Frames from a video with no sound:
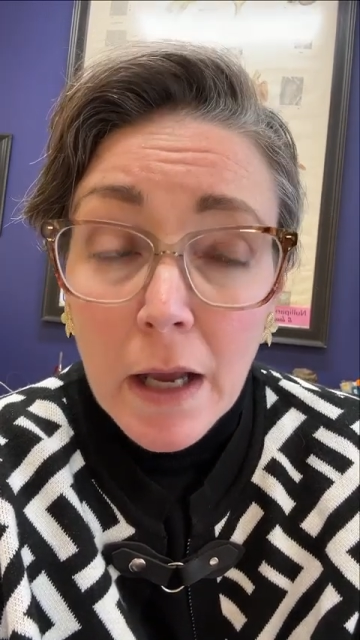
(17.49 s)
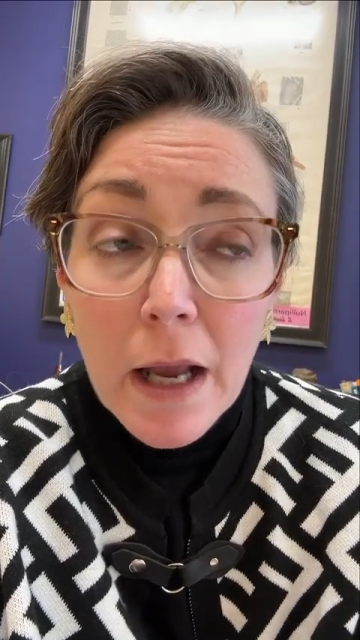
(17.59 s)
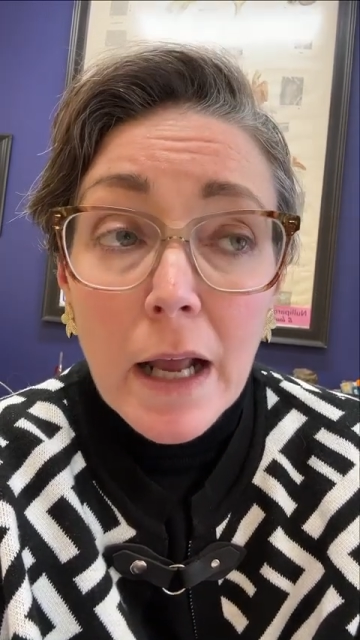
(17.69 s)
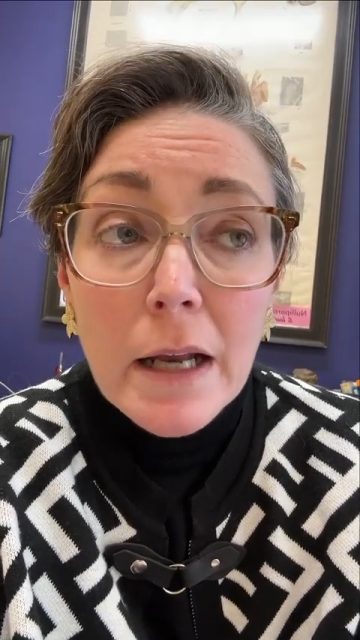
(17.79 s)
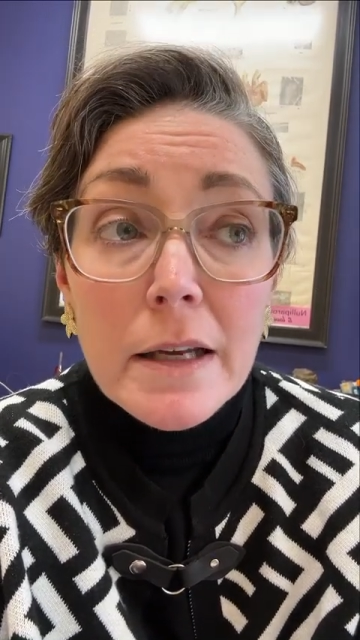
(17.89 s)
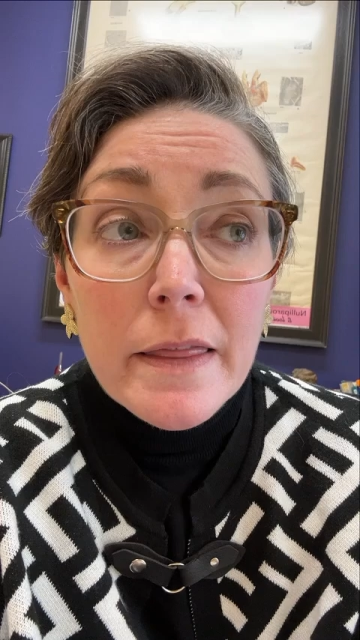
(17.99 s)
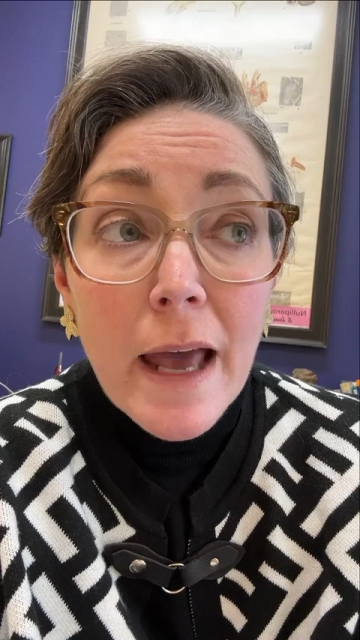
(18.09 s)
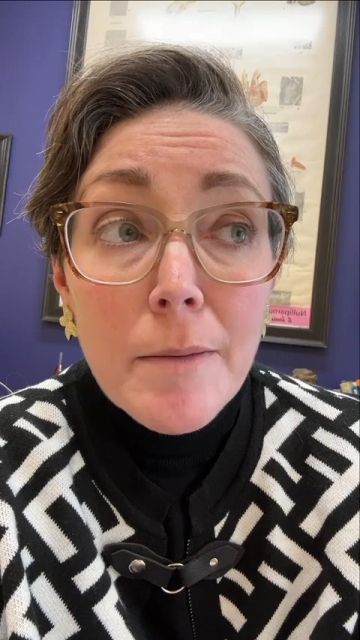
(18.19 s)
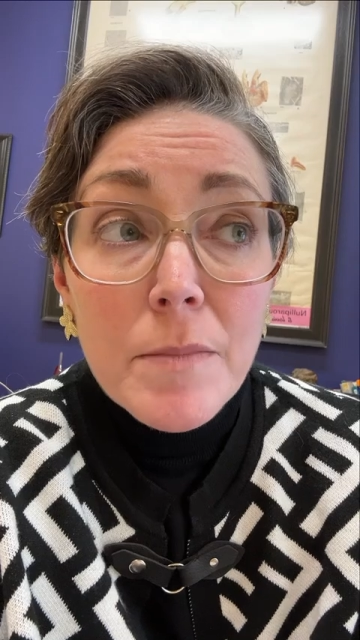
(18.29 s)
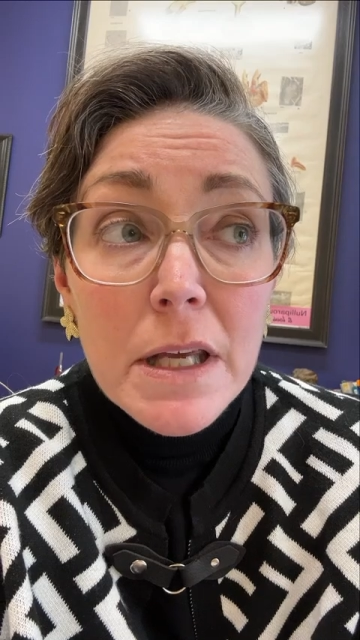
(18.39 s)
and
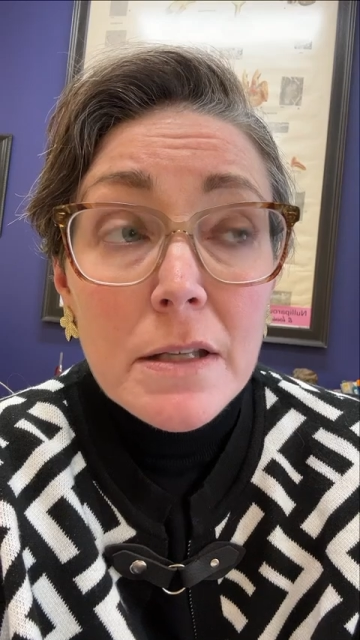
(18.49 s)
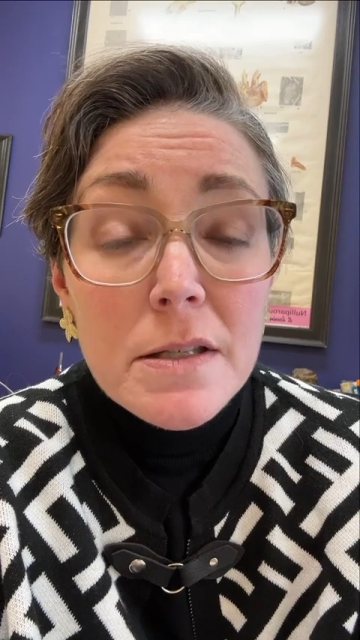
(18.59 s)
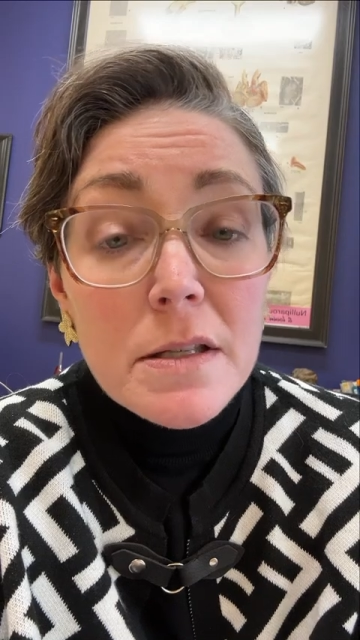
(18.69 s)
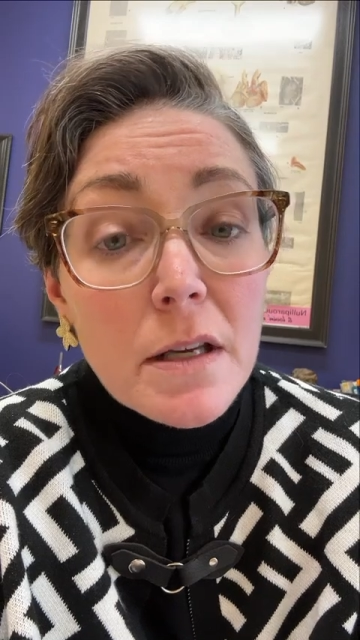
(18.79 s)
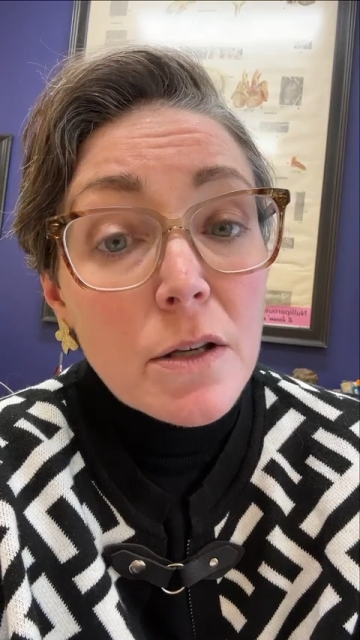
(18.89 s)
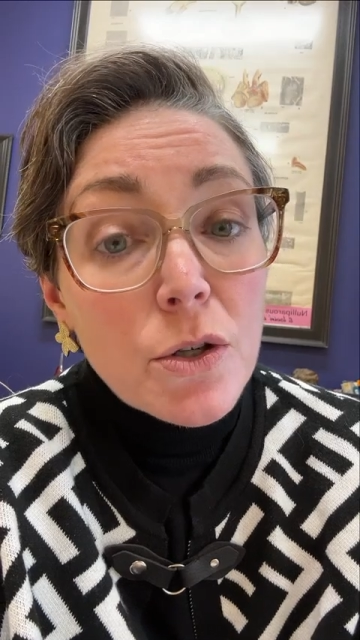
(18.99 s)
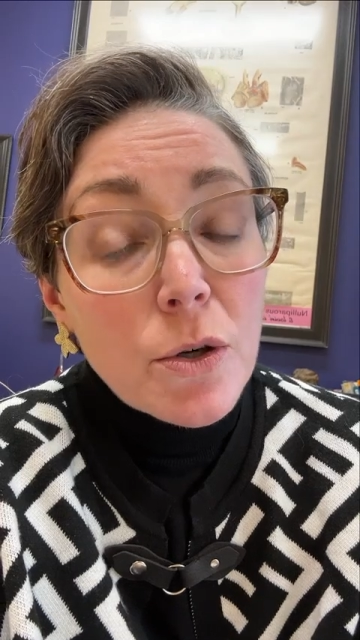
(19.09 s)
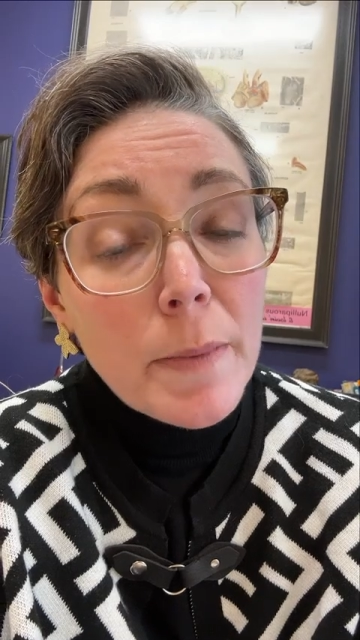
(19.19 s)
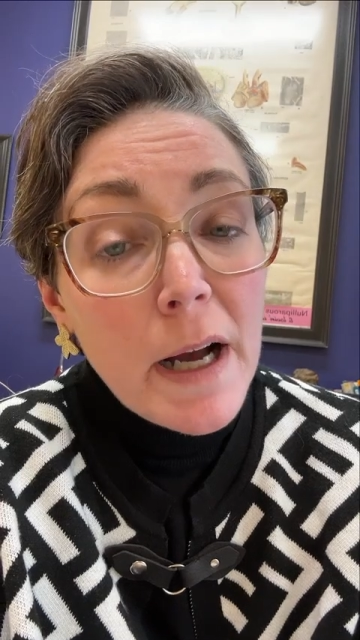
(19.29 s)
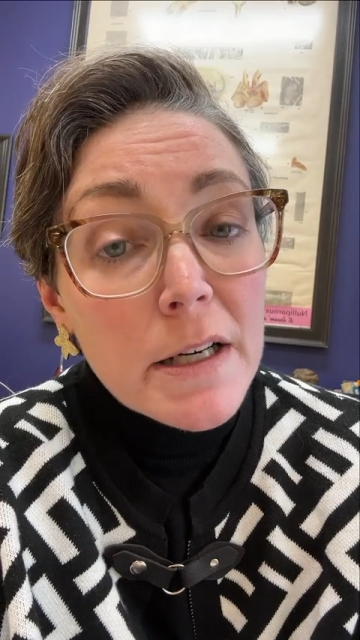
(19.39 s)
that means that your
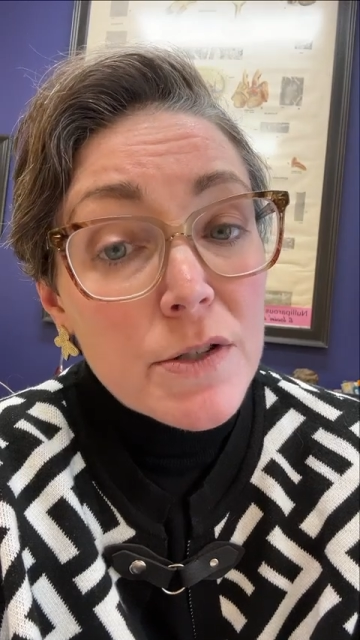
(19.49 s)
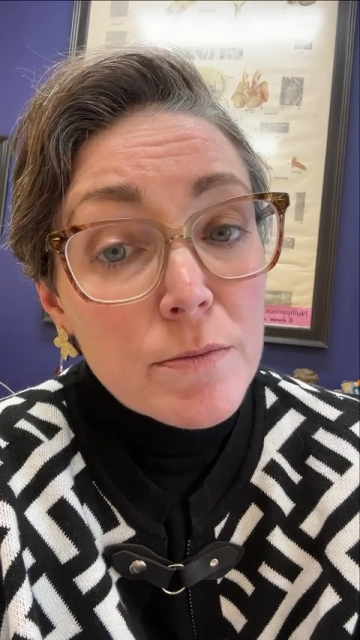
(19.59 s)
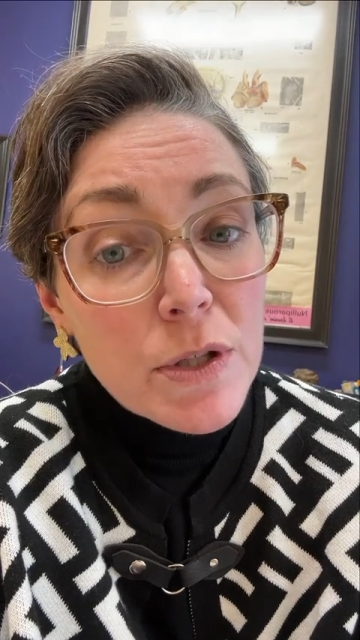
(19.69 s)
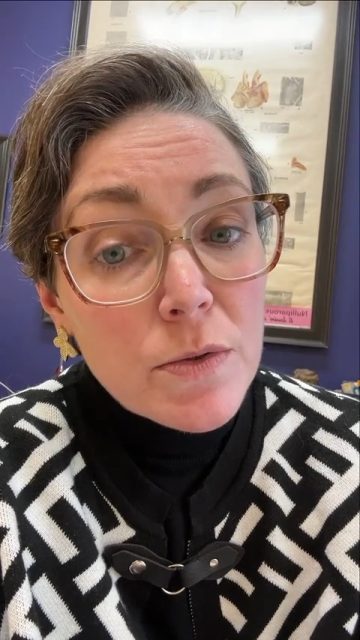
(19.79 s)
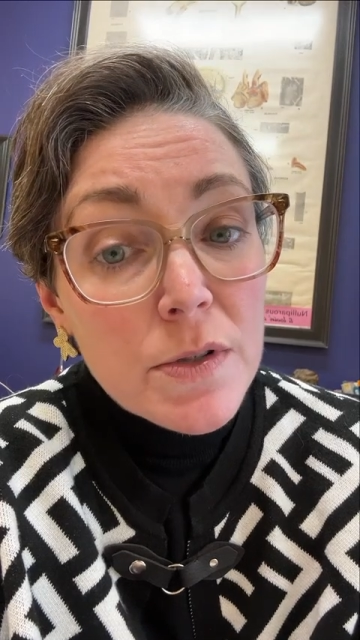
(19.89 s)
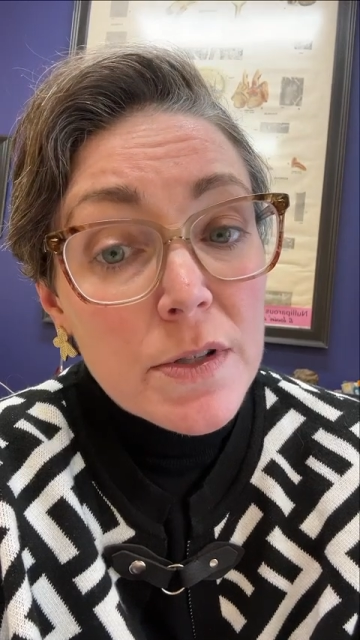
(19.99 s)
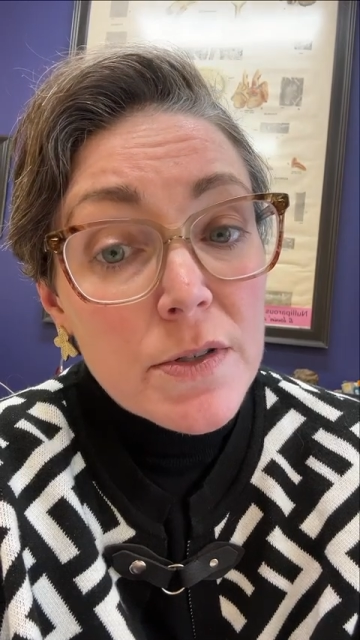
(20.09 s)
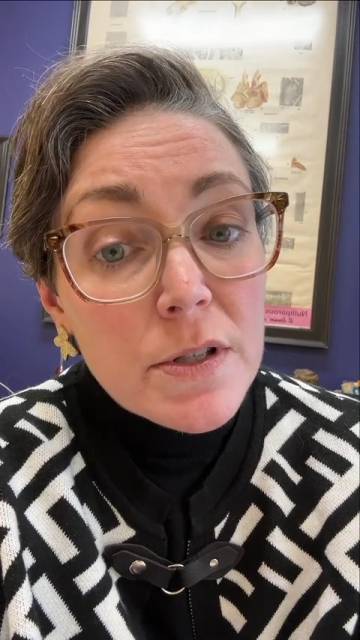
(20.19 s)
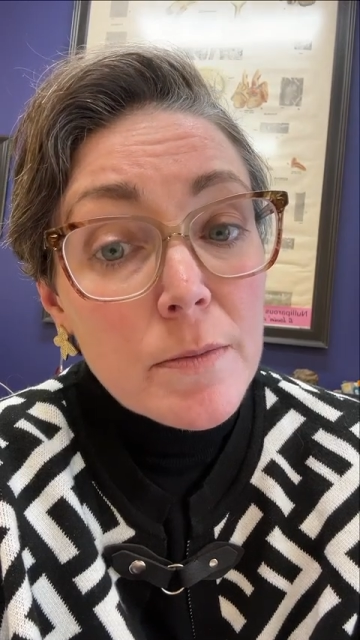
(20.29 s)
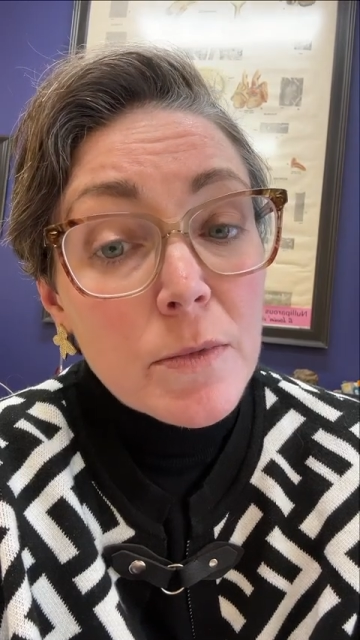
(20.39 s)
body's immune
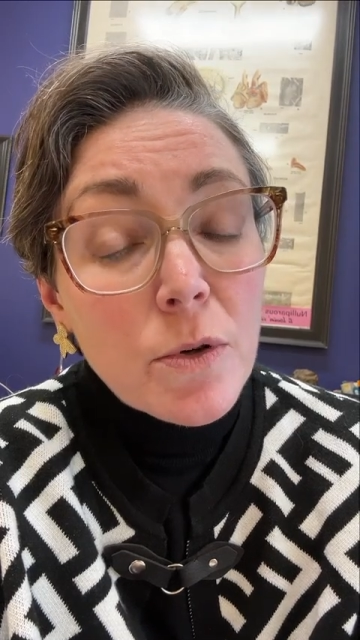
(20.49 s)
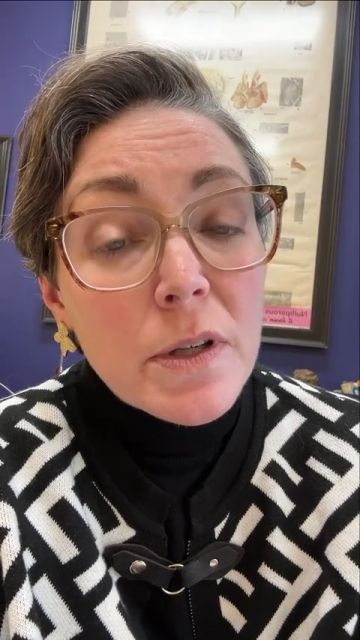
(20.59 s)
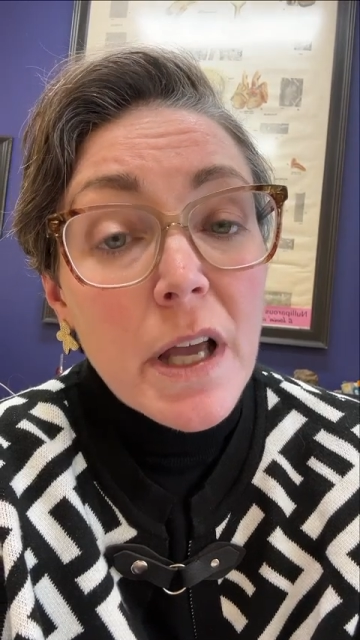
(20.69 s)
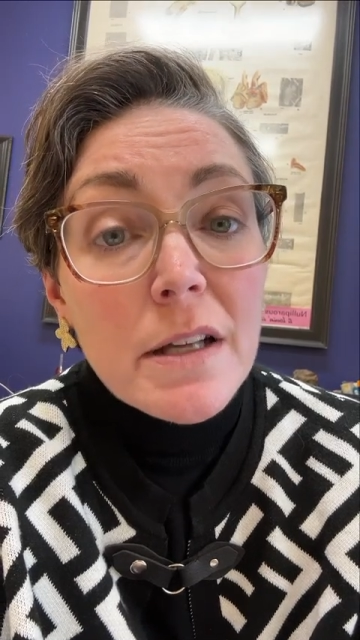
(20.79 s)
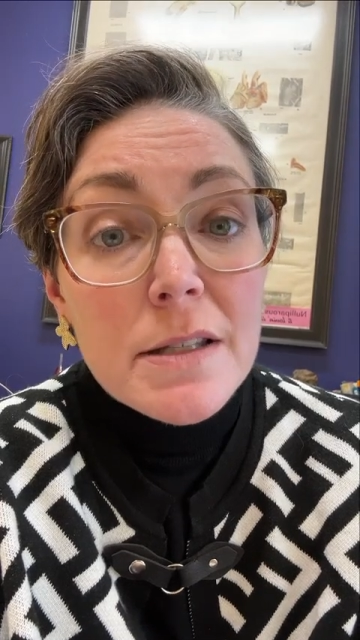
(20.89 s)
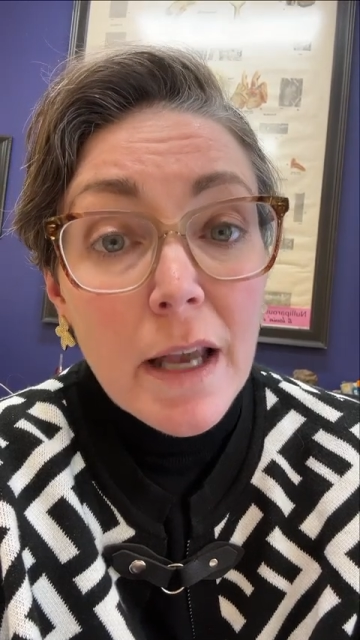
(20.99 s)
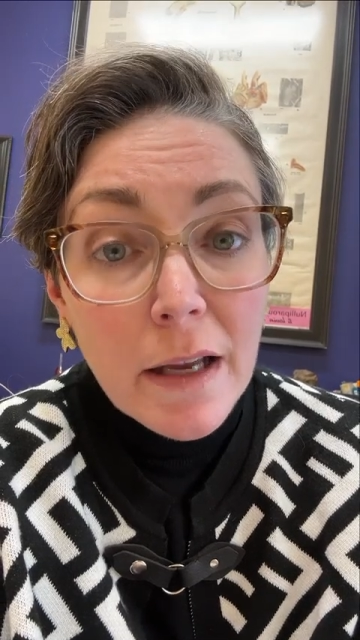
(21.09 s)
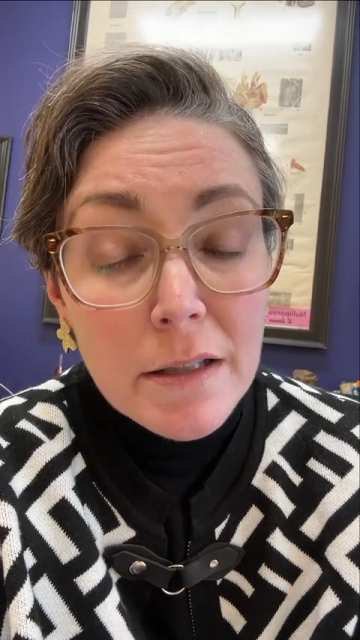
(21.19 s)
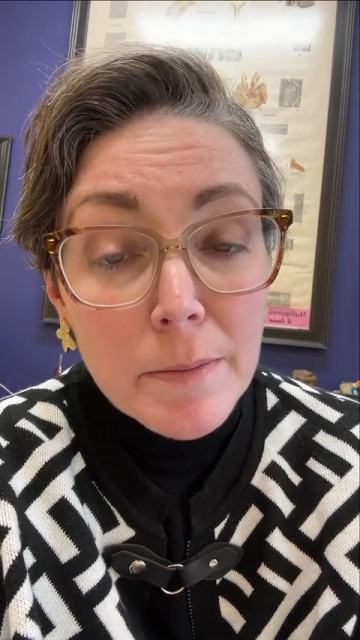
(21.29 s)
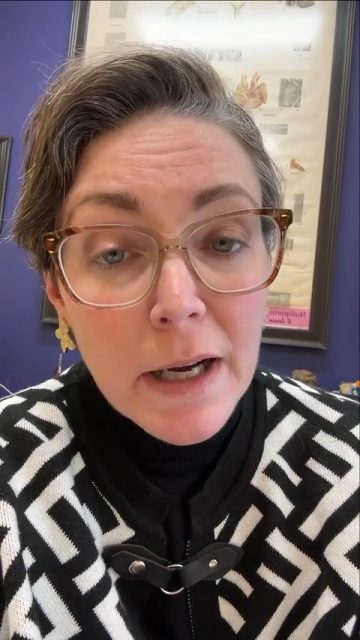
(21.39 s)
system creates
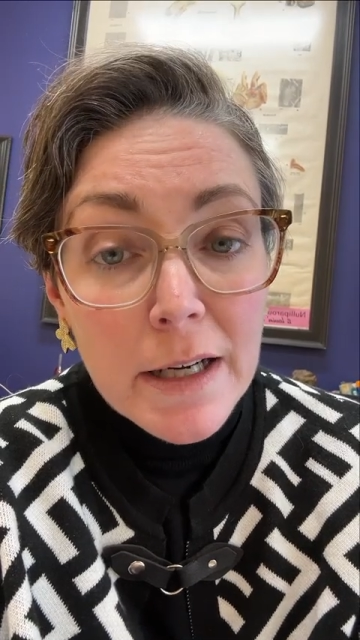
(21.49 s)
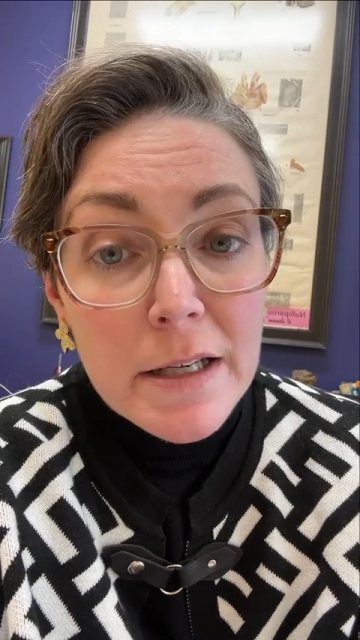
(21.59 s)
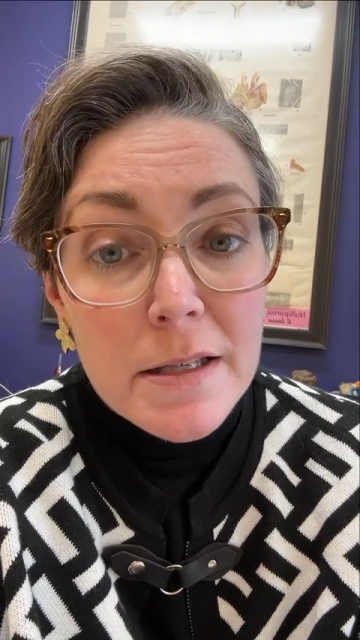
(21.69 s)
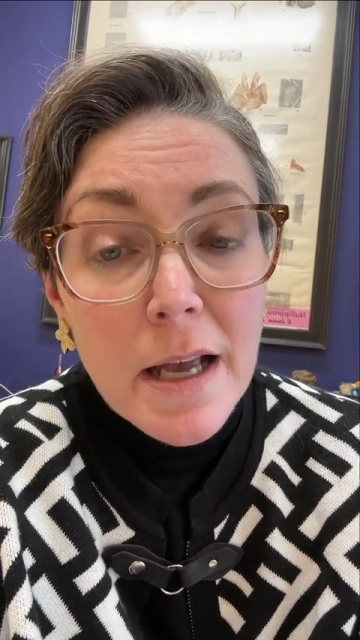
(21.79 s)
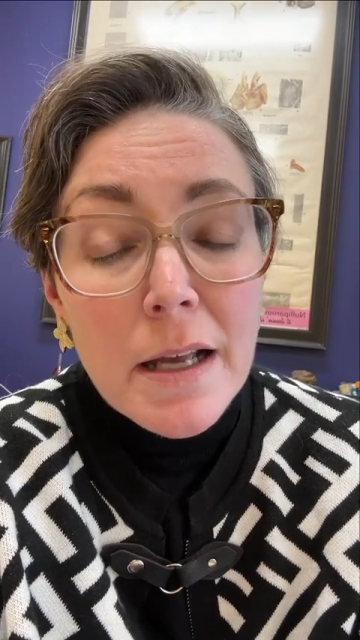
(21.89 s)
antibodies